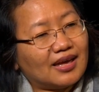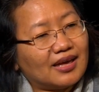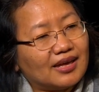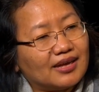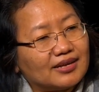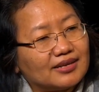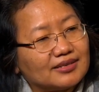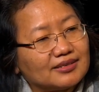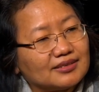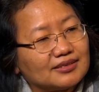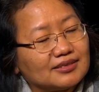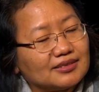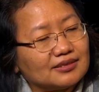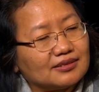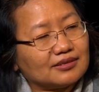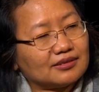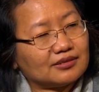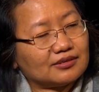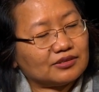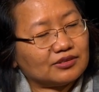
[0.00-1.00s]
And
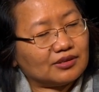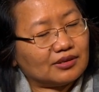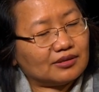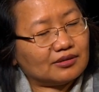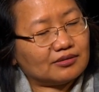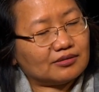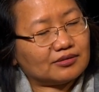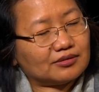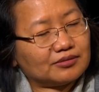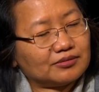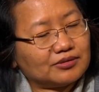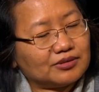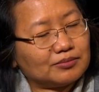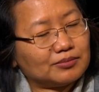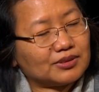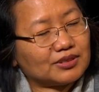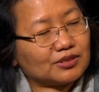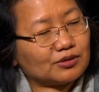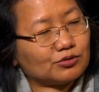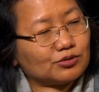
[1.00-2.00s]
the
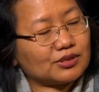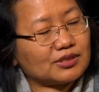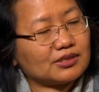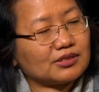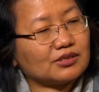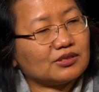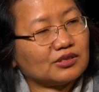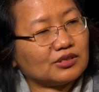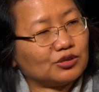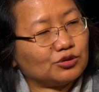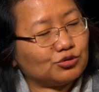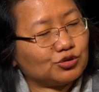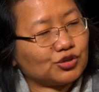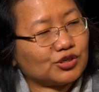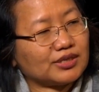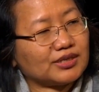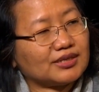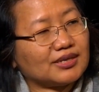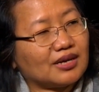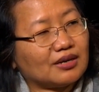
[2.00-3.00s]
Mizos
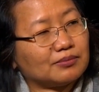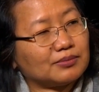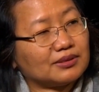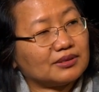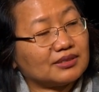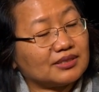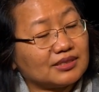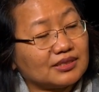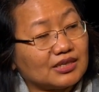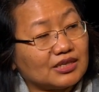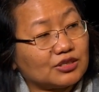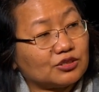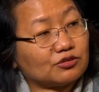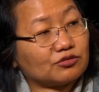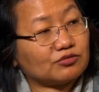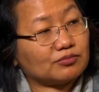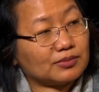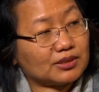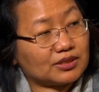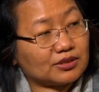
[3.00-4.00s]
usually inhabit the state
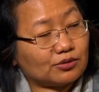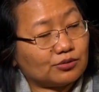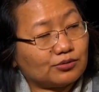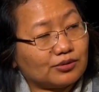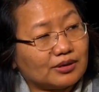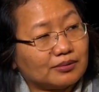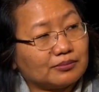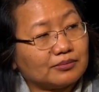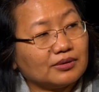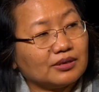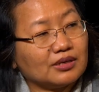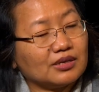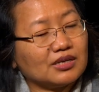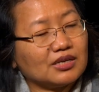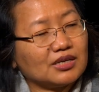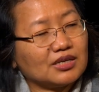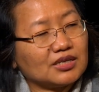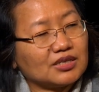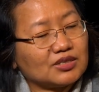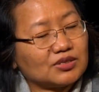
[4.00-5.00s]
of Mizoram.
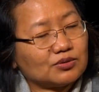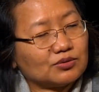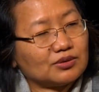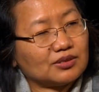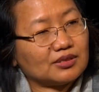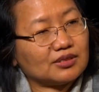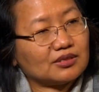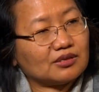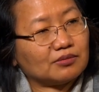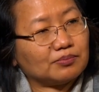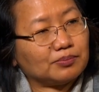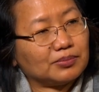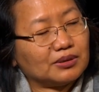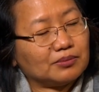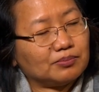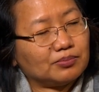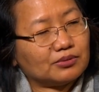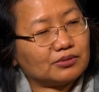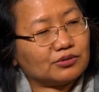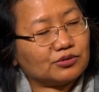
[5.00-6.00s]
So these are
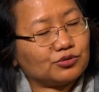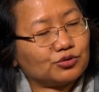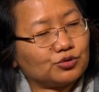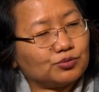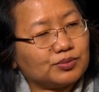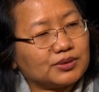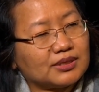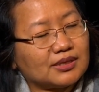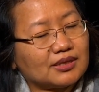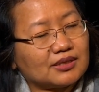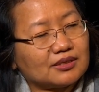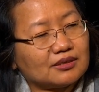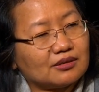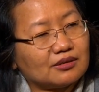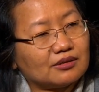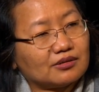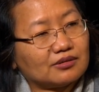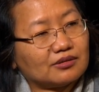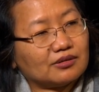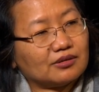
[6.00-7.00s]
people groups that
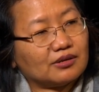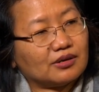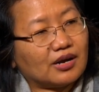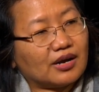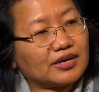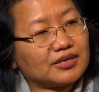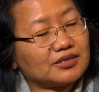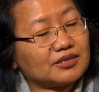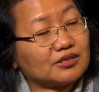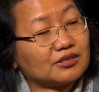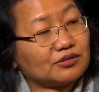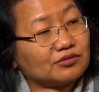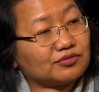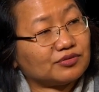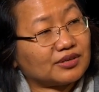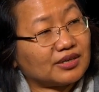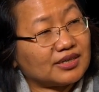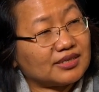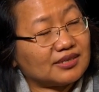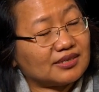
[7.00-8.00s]
are
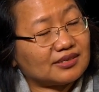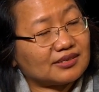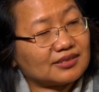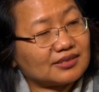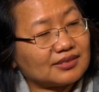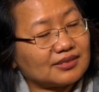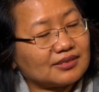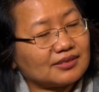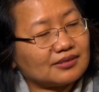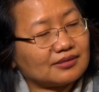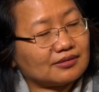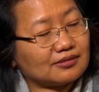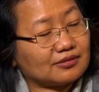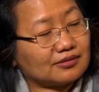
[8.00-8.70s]
identified as